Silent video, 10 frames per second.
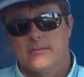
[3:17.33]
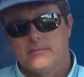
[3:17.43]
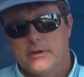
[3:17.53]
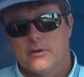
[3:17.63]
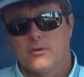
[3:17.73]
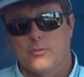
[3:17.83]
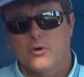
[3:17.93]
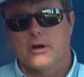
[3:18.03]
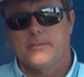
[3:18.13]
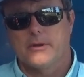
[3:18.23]
be a little more
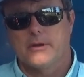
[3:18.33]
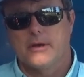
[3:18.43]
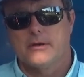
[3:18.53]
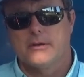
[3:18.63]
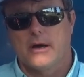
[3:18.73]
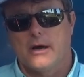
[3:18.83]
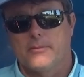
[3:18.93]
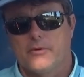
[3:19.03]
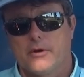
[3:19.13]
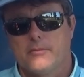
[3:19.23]
complicated to
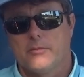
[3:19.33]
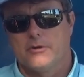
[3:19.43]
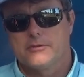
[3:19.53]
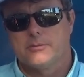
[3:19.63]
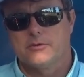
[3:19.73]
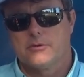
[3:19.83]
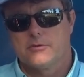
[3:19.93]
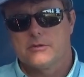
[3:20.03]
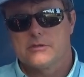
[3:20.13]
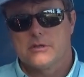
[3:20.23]
operate multiple
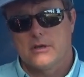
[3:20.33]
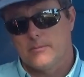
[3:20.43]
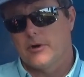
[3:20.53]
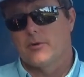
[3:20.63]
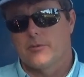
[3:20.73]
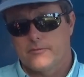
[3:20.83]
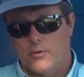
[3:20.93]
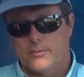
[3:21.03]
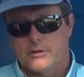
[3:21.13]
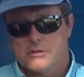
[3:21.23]
units to get better
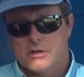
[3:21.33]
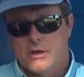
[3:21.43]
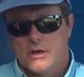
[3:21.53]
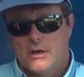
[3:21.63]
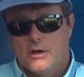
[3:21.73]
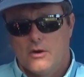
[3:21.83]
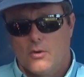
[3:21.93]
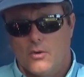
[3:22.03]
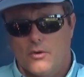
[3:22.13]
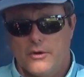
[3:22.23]
performance?
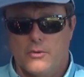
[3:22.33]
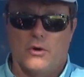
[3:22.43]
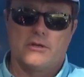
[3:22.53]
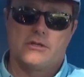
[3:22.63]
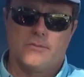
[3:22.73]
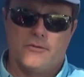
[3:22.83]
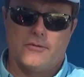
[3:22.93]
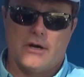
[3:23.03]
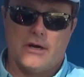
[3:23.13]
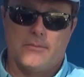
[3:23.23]
Or do you want to
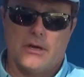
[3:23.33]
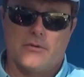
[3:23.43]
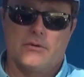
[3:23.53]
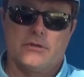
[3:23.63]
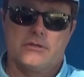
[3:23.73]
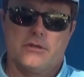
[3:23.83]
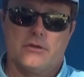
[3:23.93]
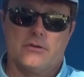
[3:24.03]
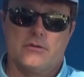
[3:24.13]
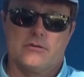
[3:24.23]
simplify, make it real easy to
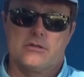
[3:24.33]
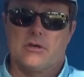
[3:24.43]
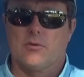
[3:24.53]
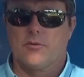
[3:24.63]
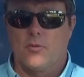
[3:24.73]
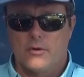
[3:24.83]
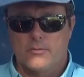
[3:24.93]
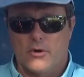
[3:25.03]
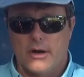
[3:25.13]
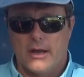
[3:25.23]
use, stick with one
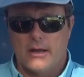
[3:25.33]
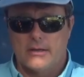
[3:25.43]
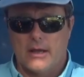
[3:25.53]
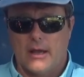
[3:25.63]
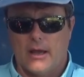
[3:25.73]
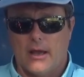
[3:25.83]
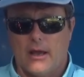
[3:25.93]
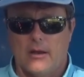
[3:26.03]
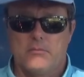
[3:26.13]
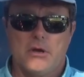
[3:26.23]
brand,
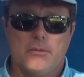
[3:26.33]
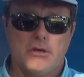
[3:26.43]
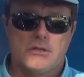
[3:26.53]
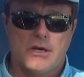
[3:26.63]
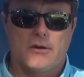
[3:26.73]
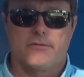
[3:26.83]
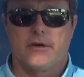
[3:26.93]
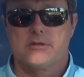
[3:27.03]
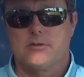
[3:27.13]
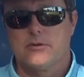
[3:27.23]
and maybe
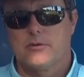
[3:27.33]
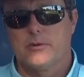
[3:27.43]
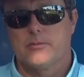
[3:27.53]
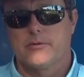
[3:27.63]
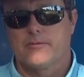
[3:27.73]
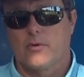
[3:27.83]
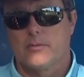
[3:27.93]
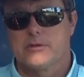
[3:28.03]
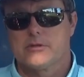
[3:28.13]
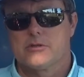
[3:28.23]
sacrifice a little bit of
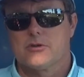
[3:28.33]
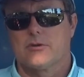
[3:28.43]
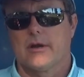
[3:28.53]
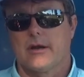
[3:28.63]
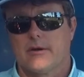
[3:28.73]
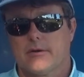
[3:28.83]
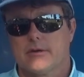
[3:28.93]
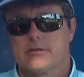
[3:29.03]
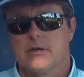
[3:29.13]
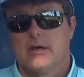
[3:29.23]
performance in certain areas?